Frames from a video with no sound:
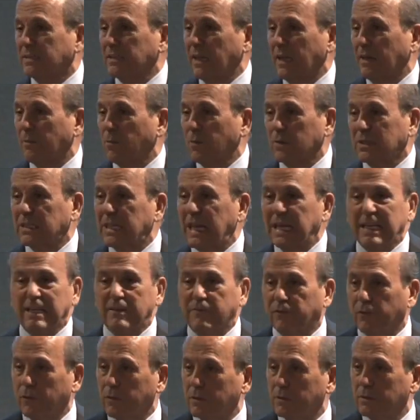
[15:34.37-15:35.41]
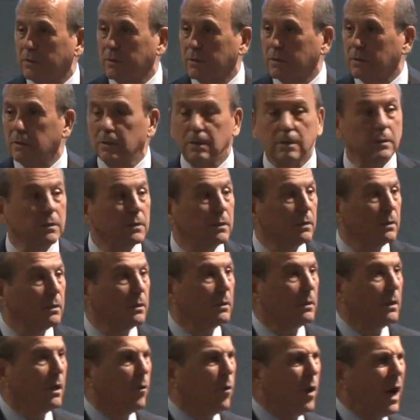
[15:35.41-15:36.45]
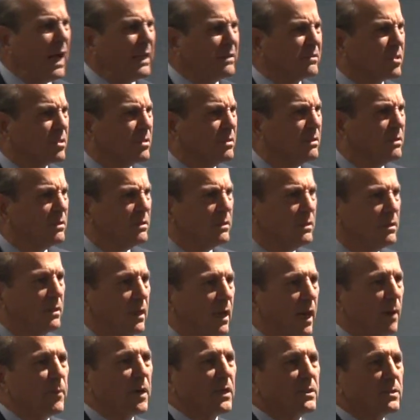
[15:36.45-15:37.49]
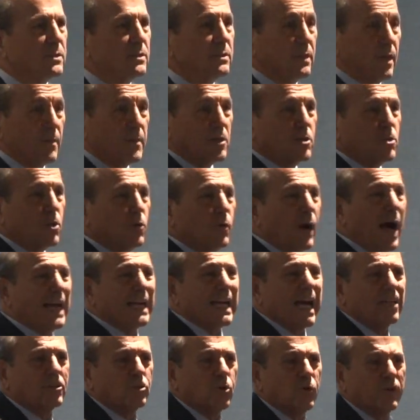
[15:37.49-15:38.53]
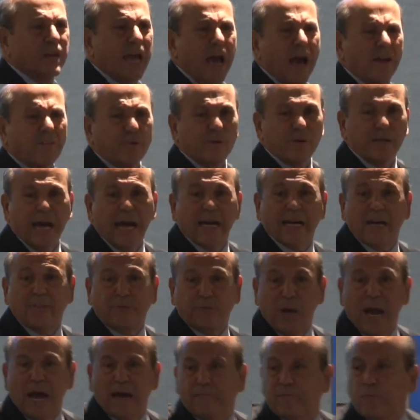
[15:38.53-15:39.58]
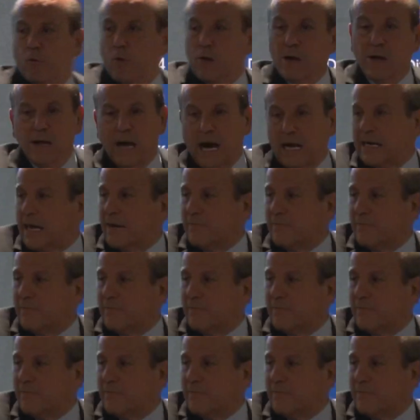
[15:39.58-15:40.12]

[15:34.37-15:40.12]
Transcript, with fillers: it today, what could I get for it? What? How much? Give me two. I got two now. Three. I got three. I got four. I